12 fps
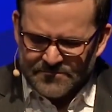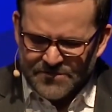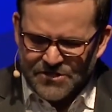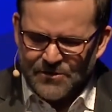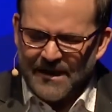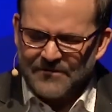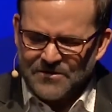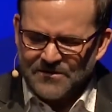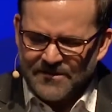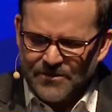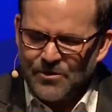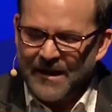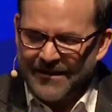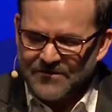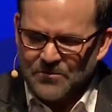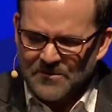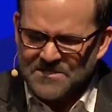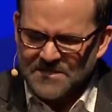But you have to, you
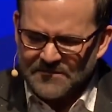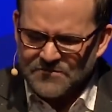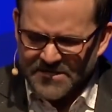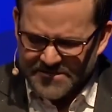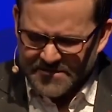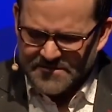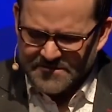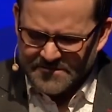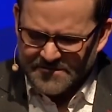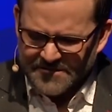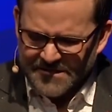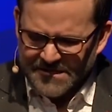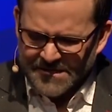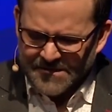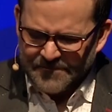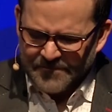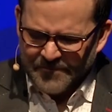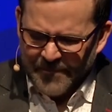have to receive Jesus.
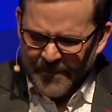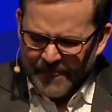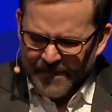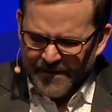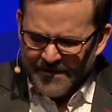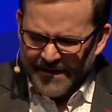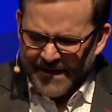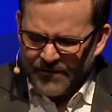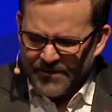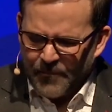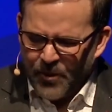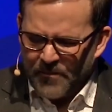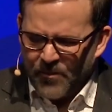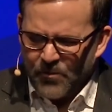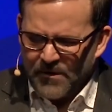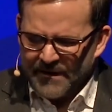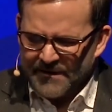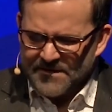And in a moment,
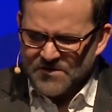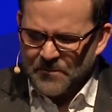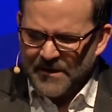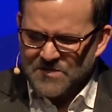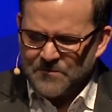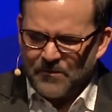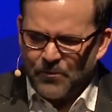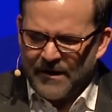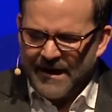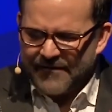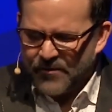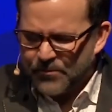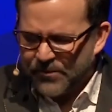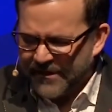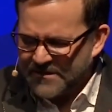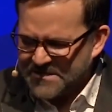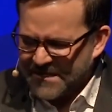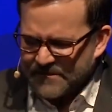we're going to dismiss, but we have a
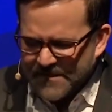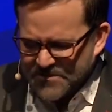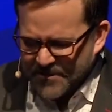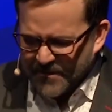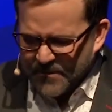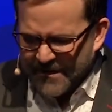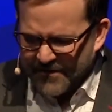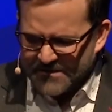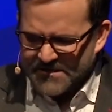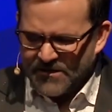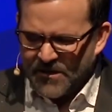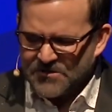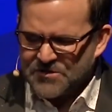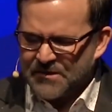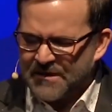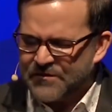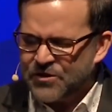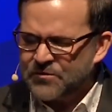prayer team that's going to be here at the altar.
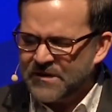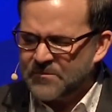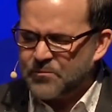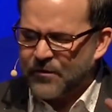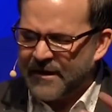And if you need